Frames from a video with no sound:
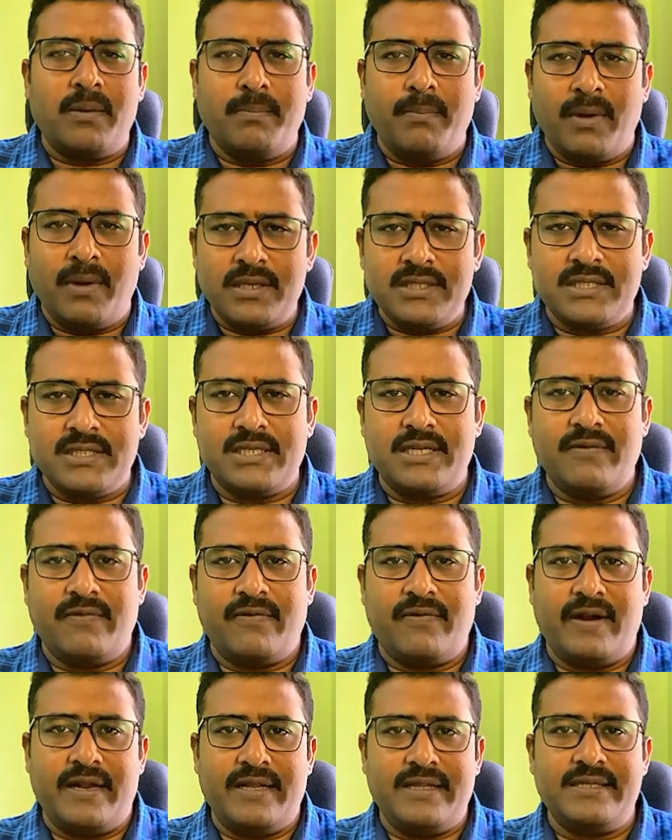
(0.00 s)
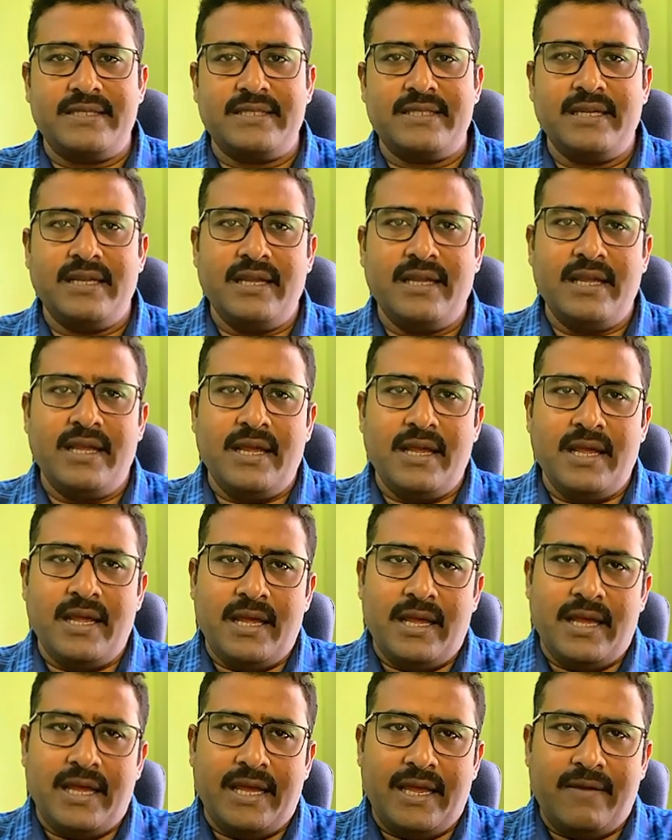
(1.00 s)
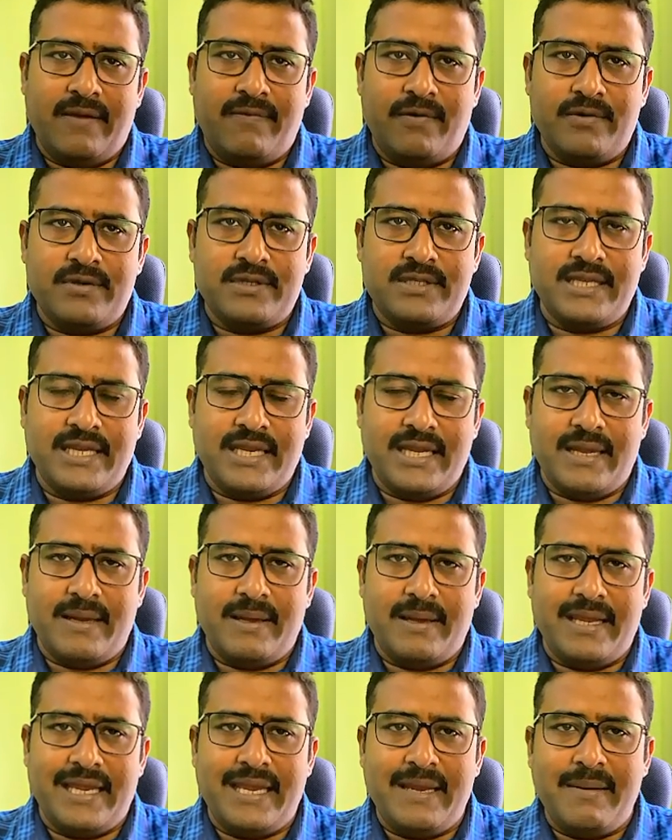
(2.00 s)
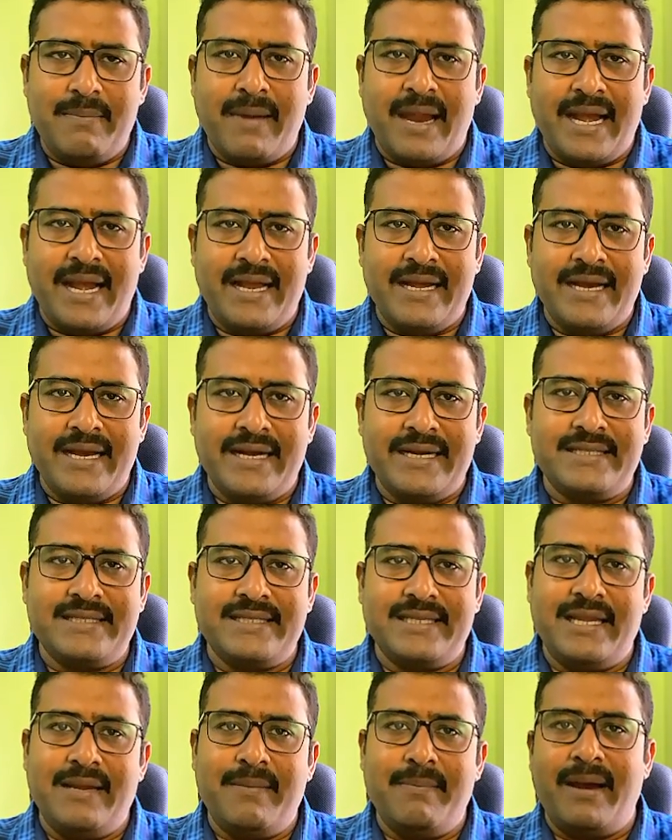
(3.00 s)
much difference. If you see e-mandates